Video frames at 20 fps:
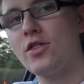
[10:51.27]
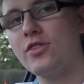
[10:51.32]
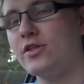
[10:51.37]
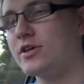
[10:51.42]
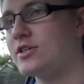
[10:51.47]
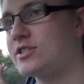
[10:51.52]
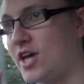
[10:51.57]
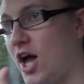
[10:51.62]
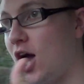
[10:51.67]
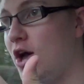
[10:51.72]

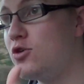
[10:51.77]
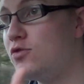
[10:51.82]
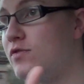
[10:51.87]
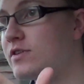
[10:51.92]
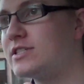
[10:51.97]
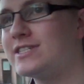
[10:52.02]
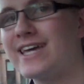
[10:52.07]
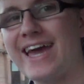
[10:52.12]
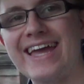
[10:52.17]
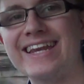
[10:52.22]
that's
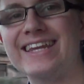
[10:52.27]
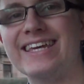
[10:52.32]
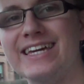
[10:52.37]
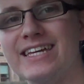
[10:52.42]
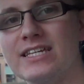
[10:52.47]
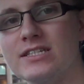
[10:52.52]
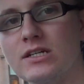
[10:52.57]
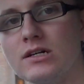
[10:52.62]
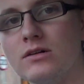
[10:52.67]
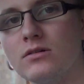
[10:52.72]
over 10
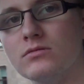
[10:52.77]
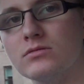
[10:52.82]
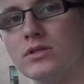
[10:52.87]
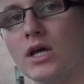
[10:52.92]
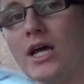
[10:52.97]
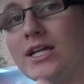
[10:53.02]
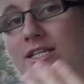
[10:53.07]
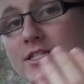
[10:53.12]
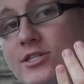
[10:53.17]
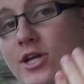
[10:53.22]
years old.
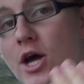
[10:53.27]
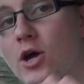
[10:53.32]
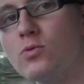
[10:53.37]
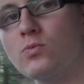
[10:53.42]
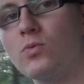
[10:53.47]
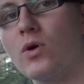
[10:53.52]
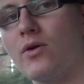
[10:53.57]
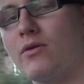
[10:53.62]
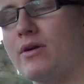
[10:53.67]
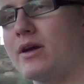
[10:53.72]

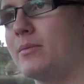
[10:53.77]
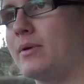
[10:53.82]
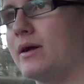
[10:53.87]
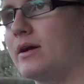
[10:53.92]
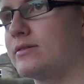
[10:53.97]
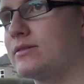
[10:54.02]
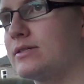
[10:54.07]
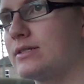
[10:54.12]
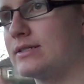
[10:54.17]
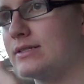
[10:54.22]
Don't worry
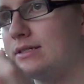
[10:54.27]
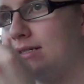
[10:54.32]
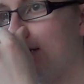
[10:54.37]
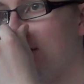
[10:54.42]
about it.